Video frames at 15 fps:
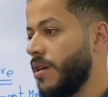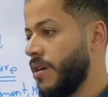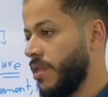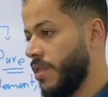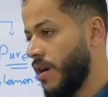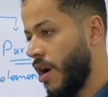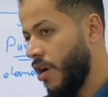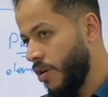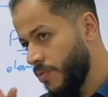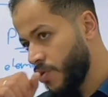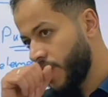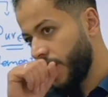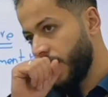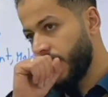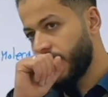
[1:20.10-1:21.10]
The
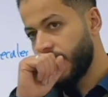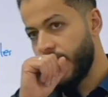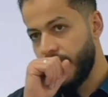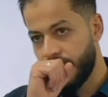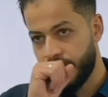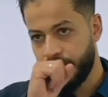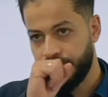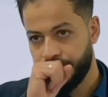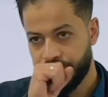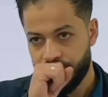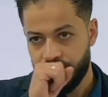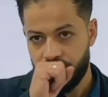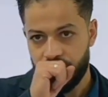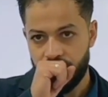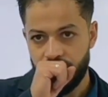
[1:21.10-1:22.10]
homogeneous is
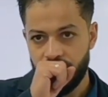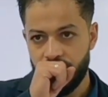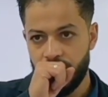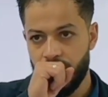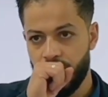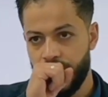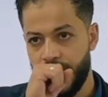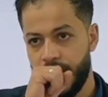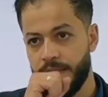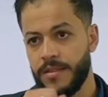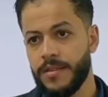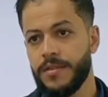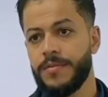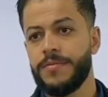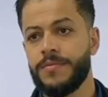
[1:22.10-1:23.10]
yet
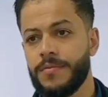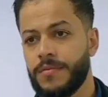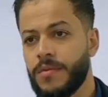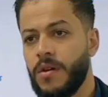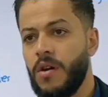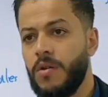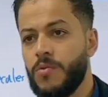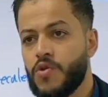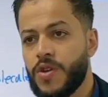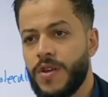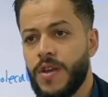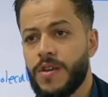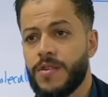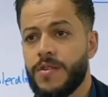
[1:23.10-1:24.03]
homogeneous.